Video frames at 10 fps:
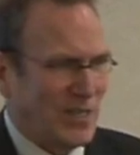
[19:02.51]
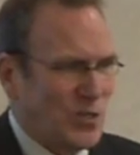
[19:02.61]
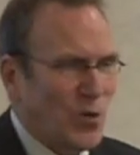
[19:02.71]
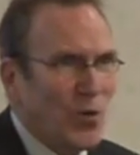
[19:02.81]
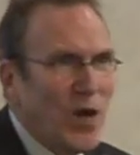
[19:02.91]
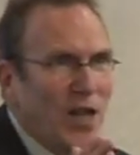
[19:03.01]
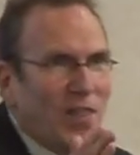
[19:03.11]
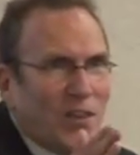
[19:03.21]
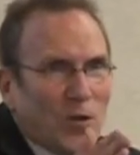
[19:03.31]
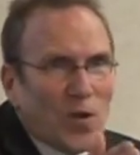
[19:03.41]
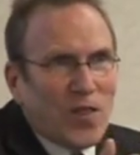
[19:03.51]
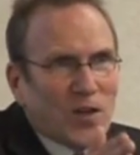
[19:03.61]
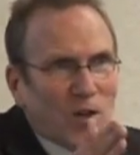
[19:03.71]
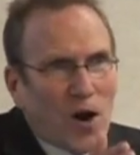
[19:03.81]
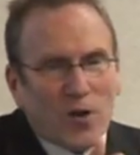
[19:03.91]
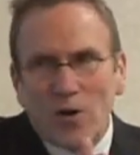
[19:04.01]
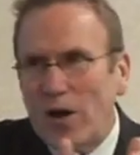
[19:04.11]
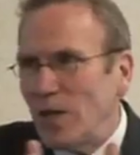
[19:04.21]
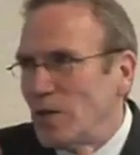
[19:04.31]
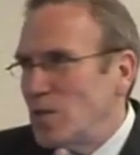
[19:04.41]
So the target
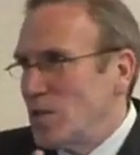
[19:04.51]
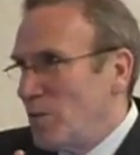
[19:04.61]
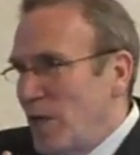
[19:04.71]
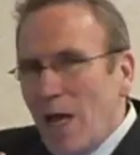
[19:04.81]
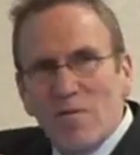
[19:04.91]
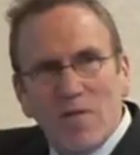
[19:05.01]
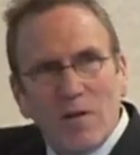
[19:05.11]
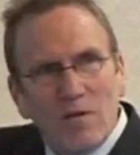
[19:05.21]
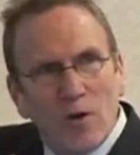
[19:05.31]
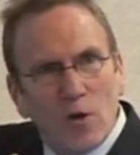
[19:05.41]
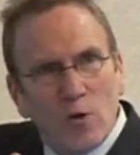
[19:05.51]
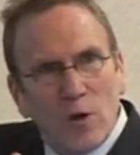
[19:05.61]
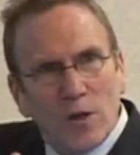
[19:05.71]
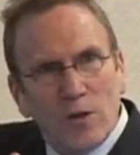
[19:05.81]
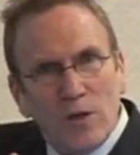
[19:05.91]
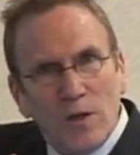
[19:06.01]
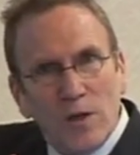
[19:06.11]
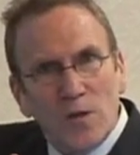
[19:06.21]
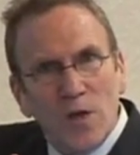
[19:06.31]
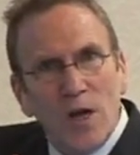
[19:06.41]
audiences became very, very critical in
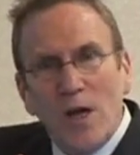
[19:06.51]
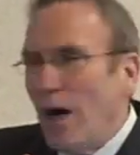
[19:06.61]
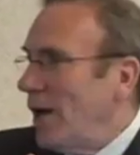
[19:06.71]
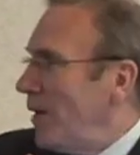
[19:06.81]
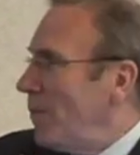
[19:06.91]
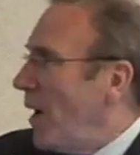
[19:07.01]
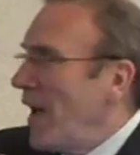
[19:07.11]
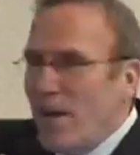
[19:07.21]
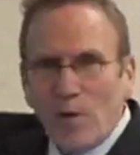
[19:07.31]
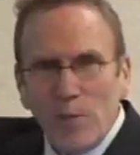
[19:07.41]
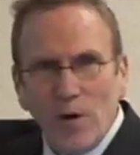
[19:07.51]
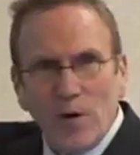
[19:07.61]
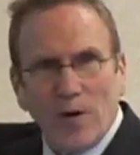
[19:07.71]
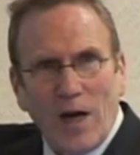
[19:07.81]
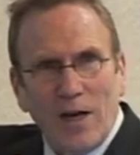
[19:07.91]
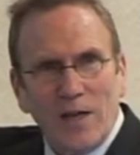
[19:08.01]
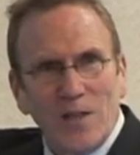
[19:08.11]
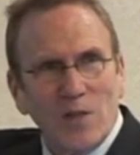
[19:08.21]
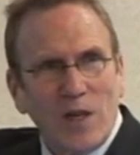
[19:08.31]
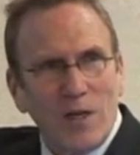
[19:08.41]
this. Um, I have up here on
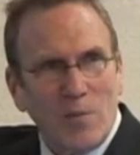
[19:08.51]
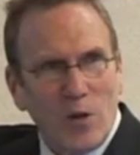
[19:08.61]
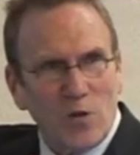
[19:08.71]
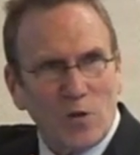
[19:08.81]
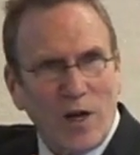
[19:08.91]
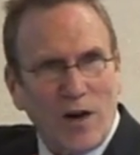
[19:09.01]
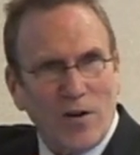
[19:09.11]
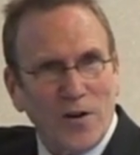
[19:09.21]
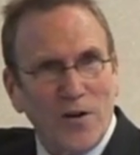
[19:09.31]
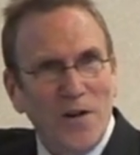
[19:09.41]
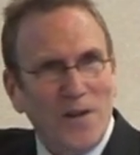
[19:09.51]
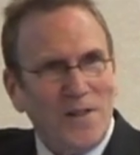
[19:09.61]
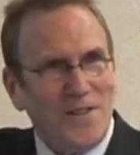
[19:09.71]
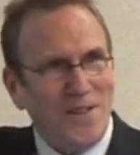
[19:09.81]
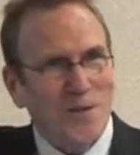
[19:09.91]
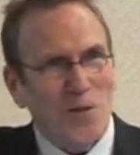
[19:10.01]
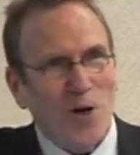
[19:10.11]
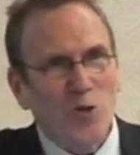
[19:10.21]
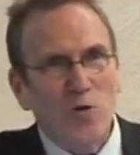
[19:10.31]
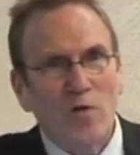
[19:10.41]
this slide a postal carrier uh, in
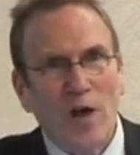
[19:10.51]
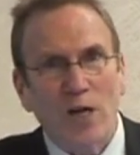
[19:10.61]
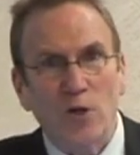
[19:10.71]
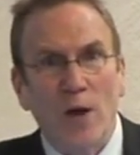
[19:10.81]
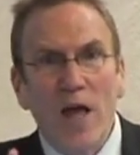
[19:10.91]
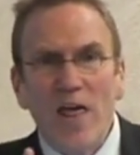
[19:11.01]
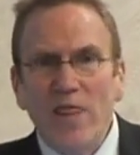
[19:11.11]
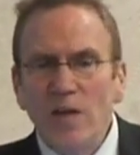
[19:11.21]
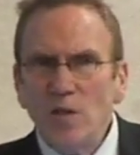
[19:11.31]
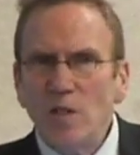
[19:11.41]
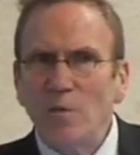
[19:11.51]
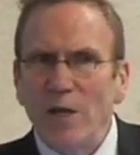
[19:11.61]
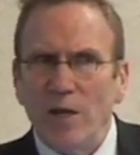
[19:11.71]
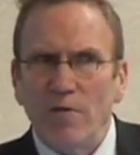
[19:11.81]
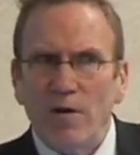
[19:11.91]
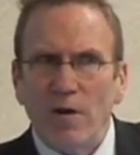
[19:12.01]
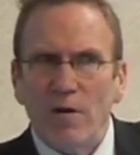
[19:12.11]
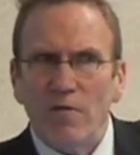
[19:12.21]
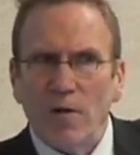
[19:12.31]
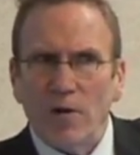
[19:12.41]
cartoon fashion. This has been a
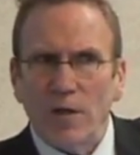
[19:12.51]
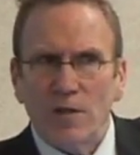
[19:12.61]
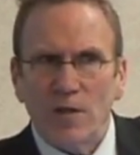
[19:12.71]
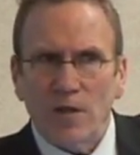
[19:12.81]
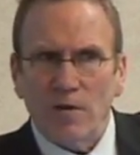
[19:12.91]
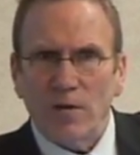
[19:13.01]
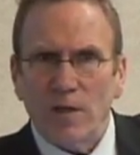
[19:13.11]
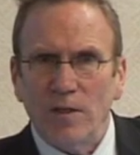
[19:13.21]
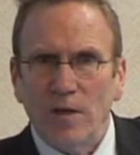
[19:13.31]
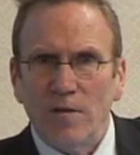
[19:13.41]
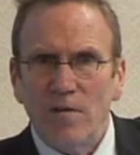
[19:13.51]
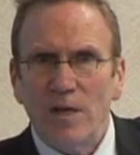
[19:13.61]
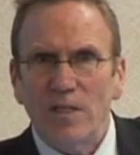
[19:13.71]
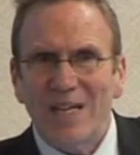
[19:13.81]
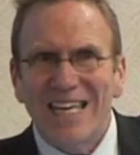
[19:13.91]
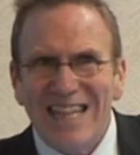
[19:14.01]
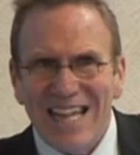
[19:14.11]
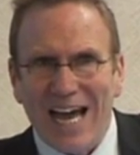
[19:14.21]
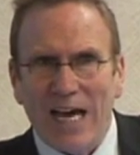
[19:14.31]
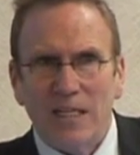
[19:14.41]
very, very significant event in
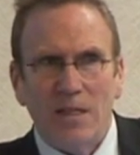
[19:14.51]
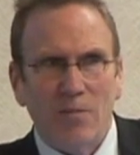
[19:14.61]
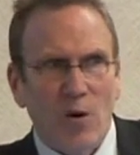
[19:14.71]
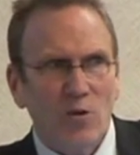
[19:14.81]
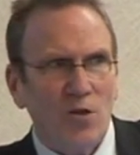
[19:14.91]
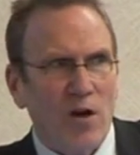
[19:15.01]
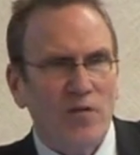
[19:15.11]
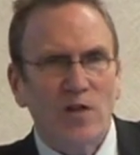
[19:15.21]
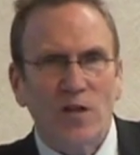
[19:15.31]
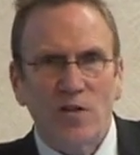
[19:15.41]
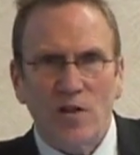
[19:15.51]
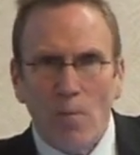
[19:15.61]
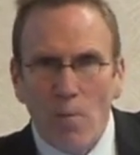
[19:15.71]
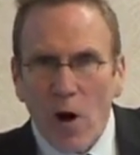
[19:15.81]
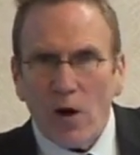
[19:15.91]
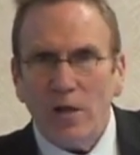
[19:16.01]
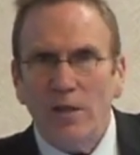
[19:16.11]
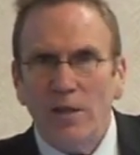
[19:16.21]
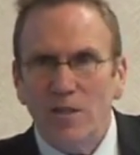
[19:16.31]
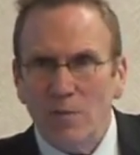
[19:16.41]
that the post office has
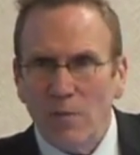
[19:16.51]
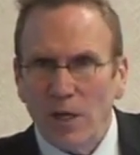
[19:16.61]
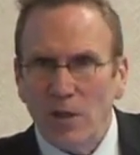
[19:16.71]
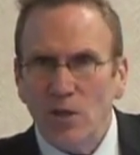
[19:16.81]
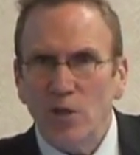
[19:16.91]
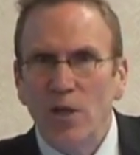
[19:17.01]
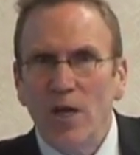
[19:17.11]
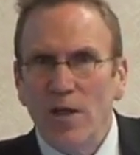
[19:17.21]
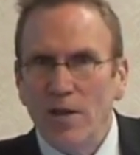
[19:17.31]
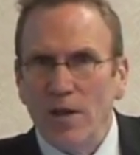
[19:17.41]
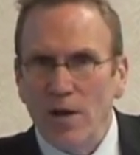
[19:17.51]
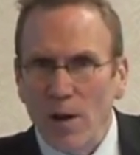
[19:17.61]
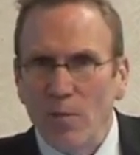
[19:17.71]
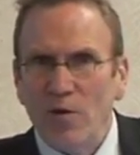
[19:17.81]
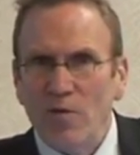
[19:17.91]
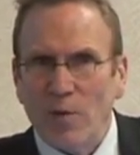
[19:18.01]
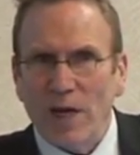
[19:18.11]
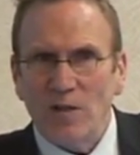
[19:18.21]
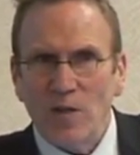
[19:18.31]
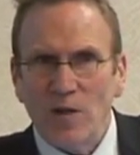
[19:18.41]
markedly diminished the number of
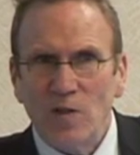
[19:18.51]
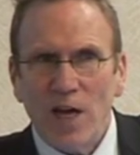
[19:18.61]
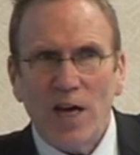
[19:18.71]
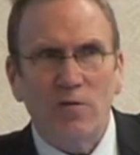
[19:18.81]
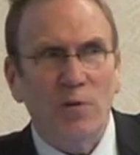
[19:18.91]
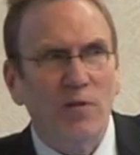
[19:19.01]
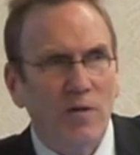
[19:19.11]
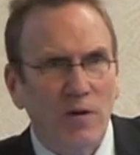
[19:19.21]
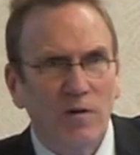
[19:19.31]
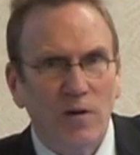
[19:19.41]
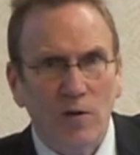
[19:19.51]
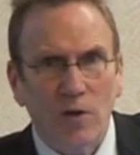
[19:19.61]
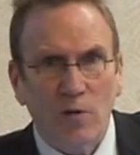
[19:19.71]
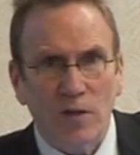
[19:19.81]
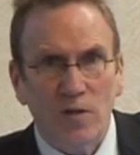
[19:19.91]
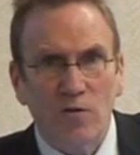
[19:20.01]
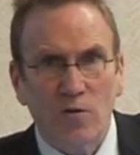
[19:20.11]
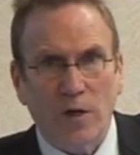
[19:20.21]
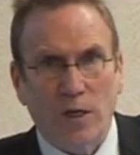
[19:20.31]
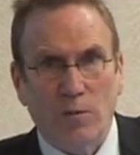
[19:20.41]
bites that it's had from a very, very aggressive
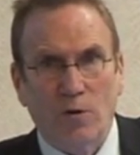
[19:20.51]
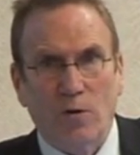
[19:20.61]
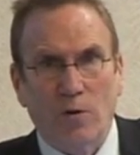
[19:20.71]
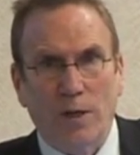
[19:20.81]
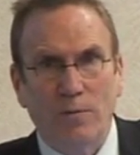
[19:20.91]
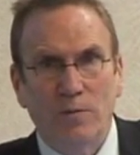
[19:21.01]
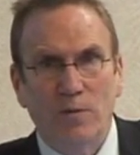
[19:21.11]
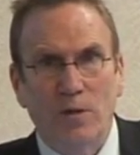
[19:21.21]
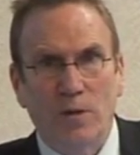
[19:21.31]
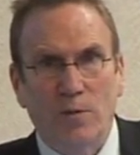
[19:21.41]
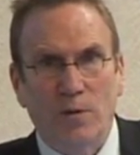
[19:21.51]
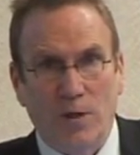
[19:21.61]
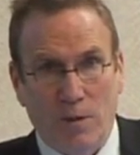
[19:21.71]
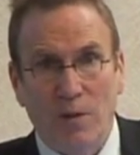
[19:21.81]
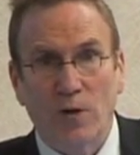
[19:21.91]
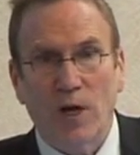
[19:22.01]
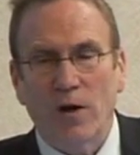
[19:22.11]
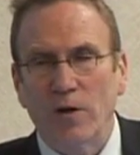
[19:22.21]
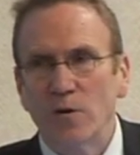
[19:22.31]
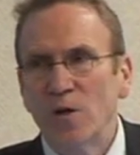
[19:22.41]
training program to the uh, mail
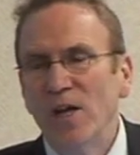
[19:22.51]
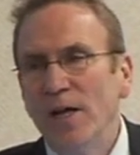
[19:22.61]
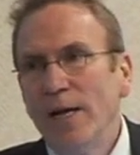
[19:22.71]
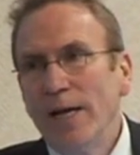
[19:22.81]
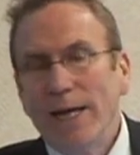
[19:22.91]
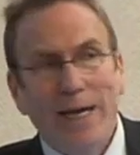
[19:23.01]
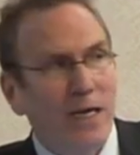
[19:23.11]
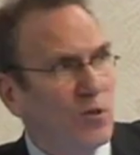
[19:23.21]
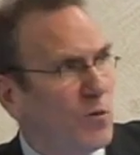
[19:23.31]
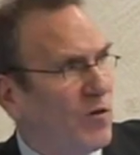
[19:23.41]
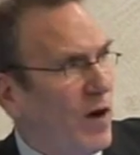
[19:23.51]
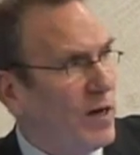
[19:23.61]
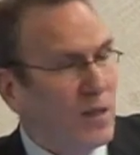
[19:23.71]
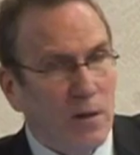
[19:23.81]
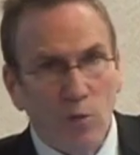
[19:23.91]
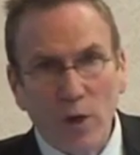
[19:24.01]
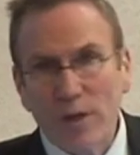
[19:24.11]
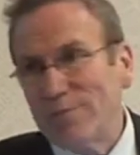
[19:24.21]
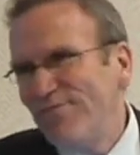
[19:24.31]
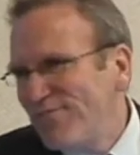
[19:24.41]
carriers and to providing them
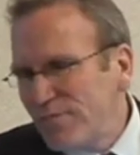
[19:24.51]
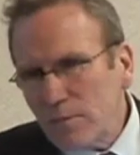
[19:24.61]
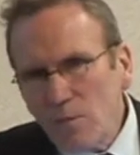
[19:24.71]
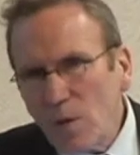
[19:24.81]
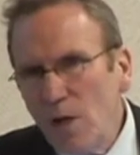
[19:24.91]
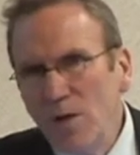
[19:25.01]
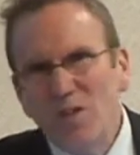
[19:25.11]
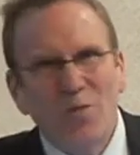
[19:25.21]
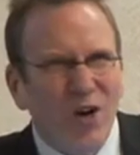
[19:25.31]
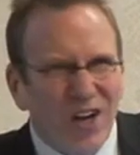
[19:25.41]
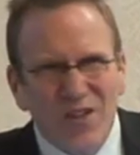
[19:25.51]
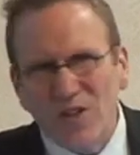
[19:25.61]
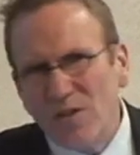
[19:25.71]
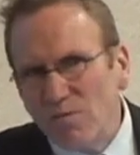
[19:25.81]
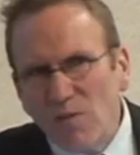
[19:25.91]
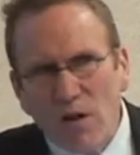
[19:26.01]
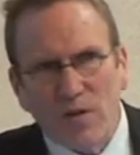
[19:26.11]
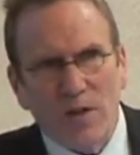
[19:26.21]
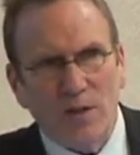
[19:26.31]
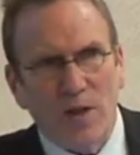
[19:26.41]
with you know, sprays and
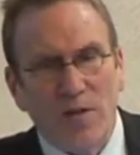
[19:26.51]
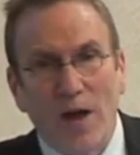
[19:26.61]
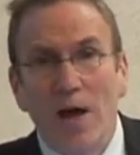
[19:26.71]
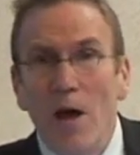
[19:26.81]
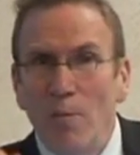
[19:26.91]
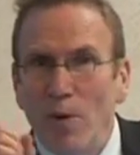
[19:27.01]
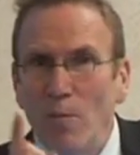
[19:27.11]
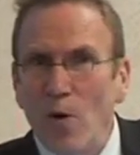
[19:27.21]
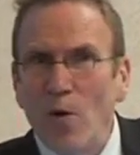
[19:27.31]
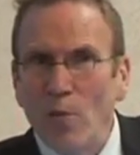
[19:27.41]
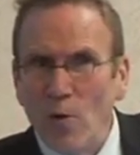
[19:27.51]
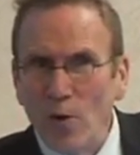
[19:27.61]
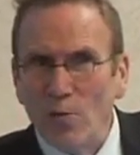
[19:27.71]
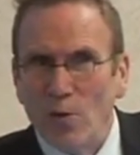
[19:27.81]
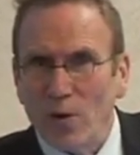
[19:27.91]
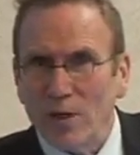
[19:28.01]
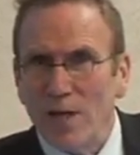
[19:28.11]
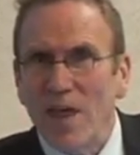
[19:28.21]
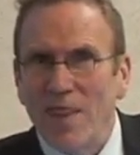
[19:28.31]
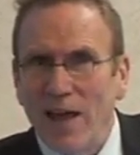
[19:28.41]
other things like that. But more, more
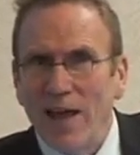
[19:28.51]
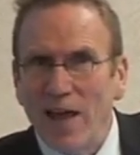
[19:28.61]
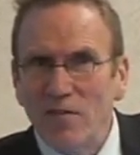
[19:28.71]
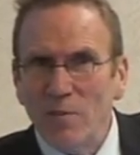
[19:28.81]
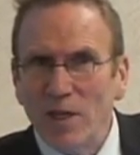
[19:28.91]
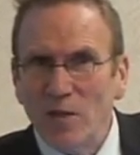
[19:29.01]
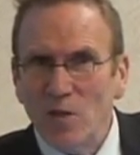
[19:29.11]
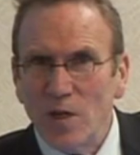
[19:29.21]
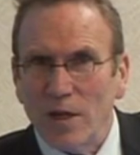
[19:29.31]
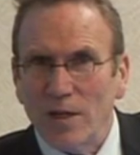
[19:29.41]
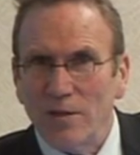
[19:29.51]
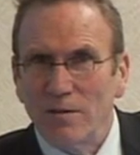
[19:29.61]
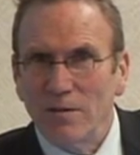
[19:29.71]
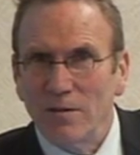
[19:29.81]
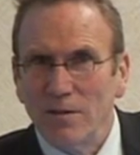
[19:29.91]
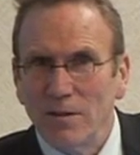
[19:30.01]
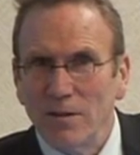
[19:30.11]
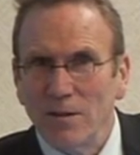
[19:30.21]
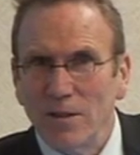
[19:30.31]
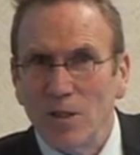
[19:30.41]
importantly, they have the big stick.
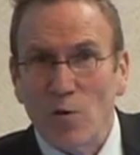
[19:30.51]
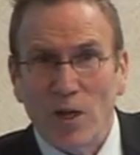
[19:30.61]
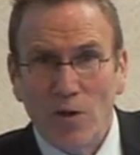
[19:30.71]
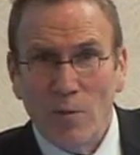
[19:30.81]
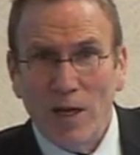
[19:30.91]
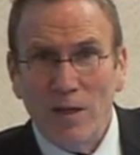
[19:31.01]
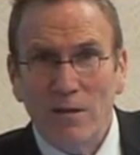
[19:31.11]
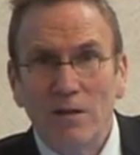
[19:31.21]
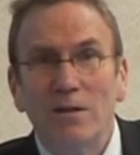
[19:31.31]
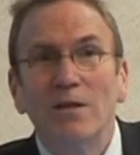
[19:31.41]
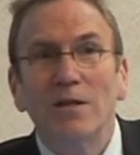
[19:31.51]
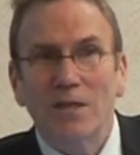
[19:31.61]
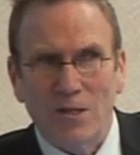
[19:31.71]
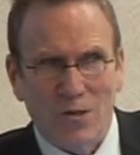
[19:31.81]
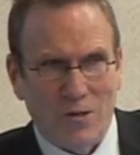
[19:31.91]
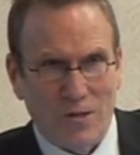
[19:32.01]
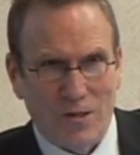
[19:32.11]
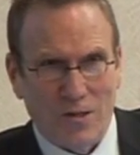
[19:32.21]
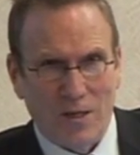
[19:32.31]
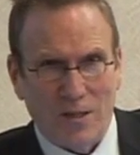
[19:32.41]
You want your mail? Control the
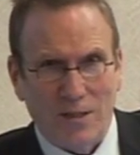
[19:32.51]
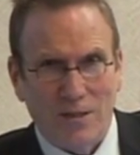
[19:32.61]
dog.